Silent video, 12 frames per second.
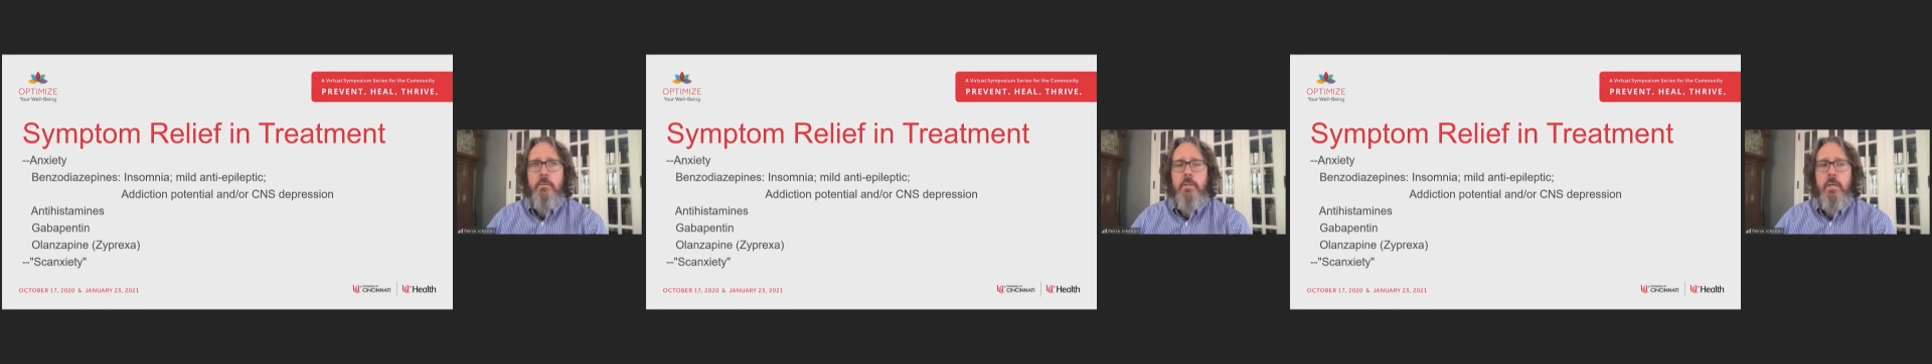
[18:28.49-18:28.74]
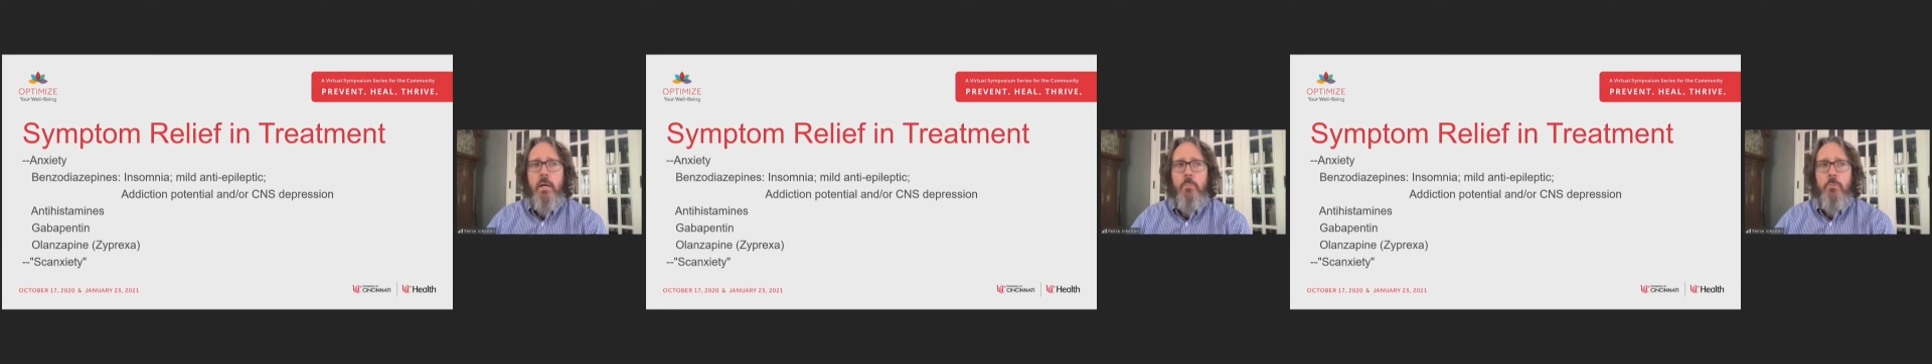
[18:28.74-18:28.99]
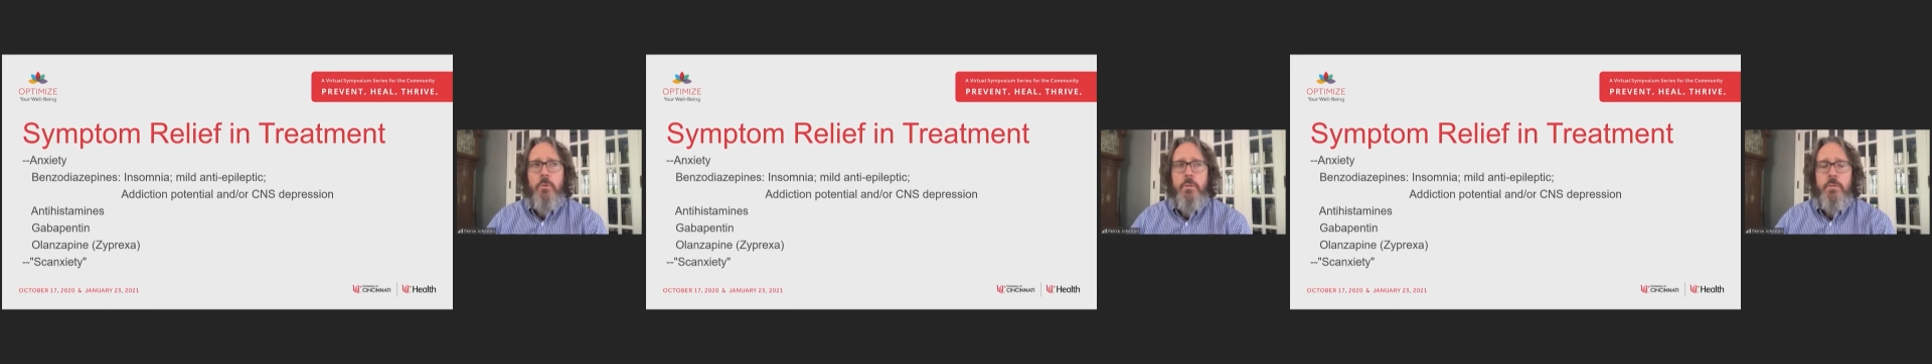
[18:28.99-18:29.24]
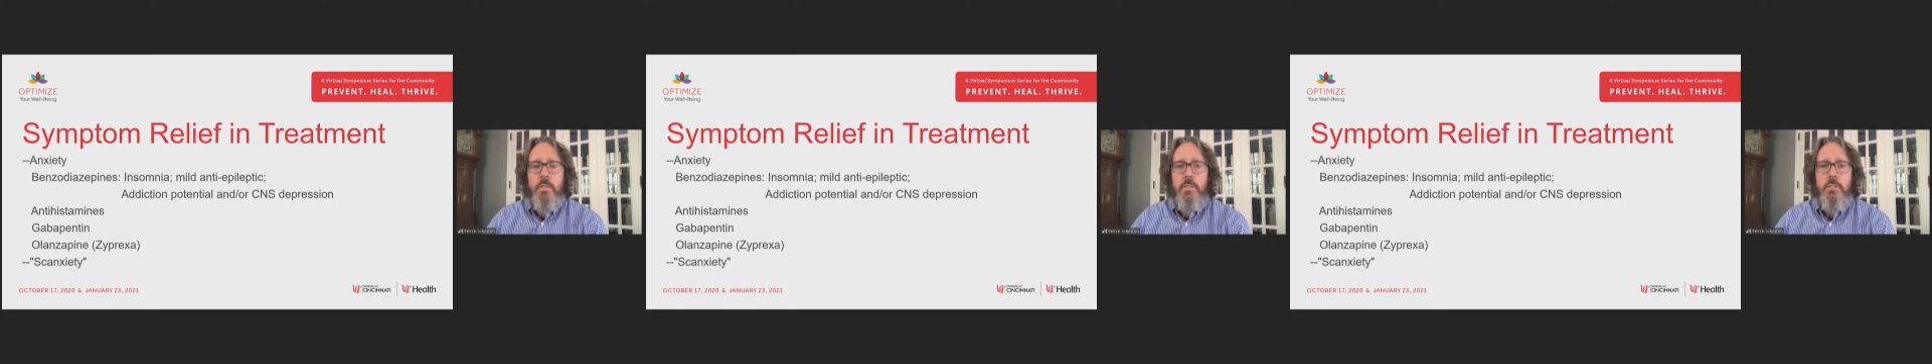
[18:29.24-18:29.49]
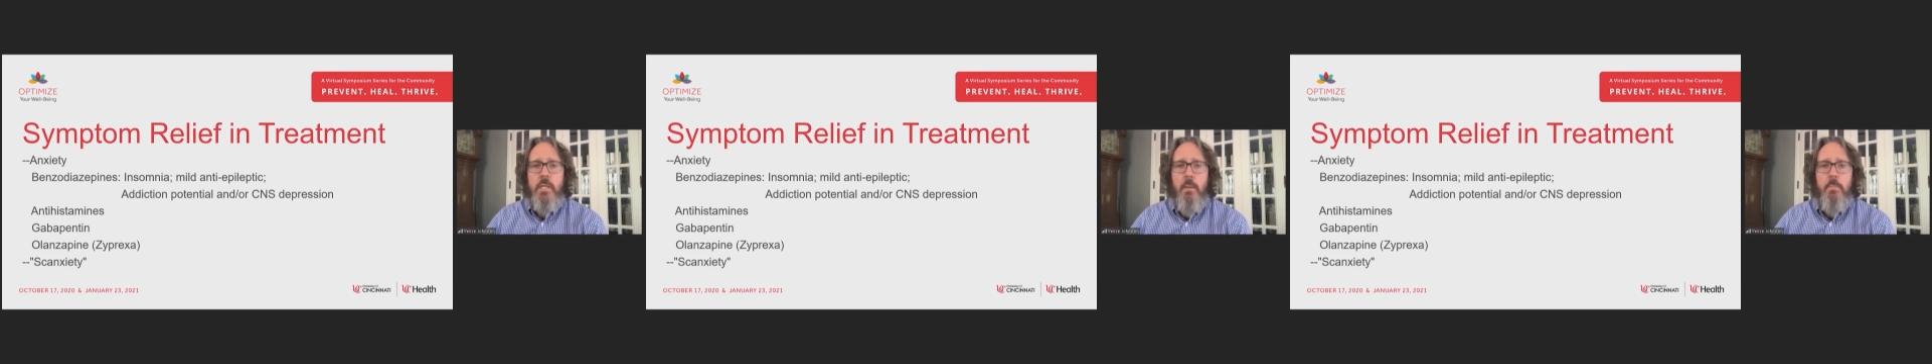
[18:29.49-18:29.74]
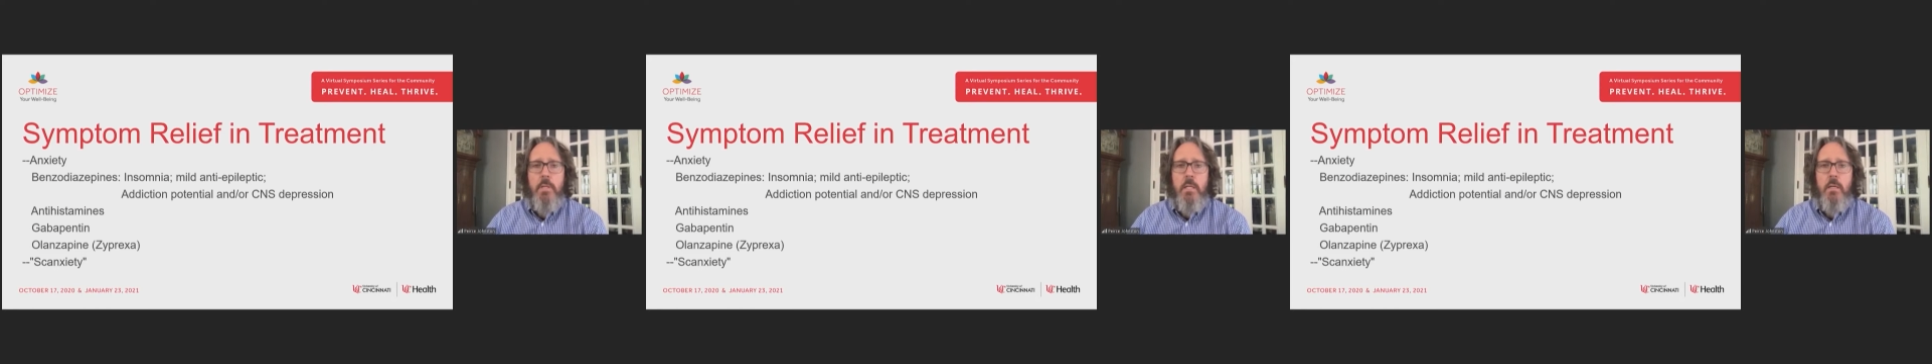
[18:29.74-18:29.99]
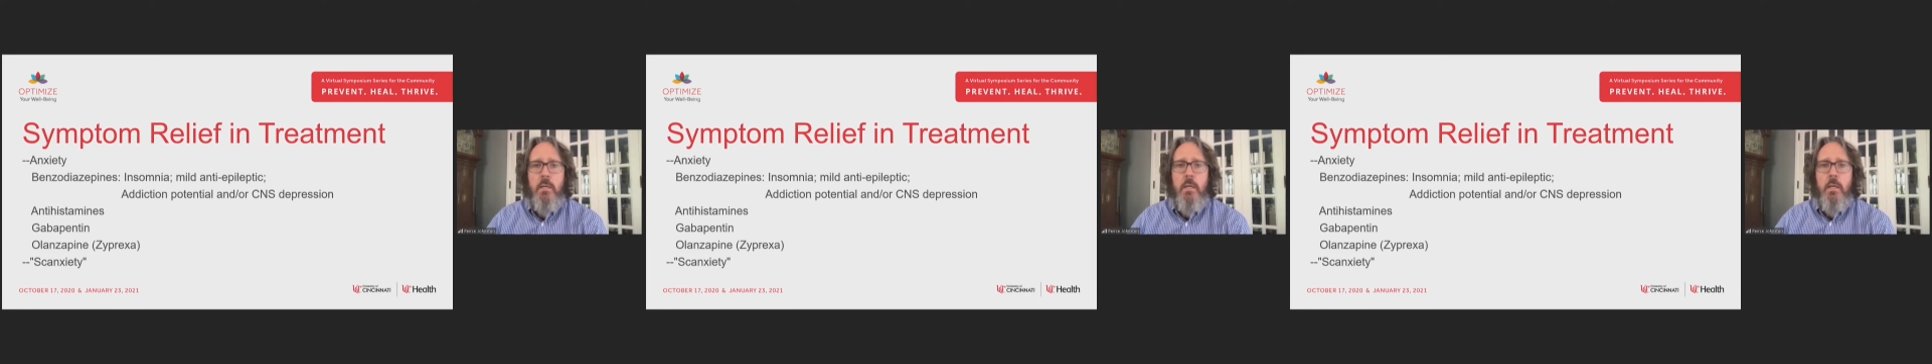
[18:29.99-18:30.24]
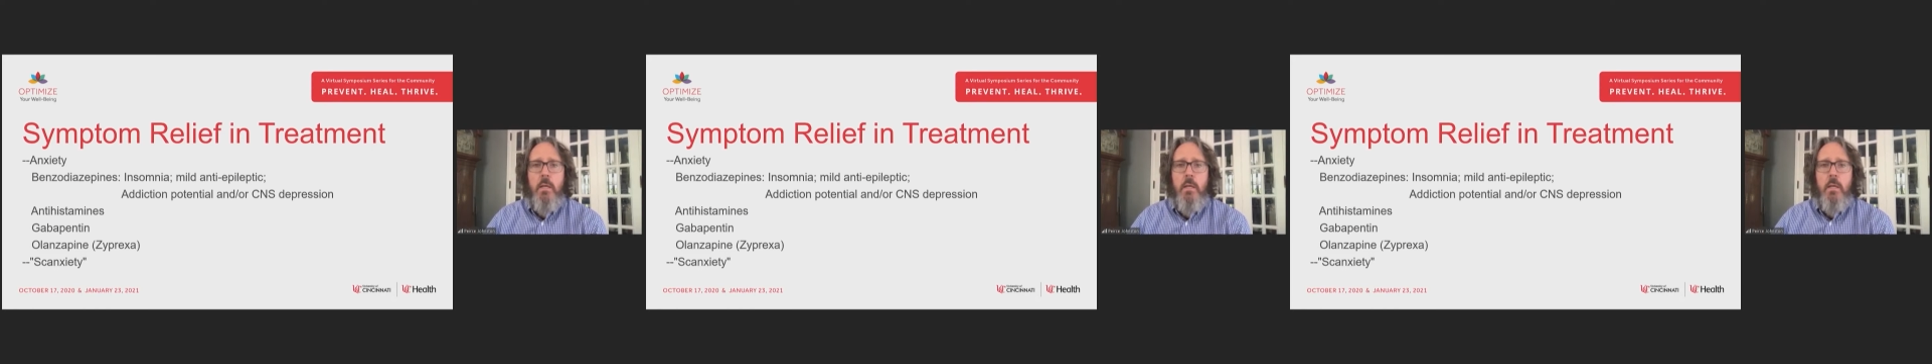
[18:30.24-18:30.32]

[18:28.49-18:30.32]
to help with insomnia.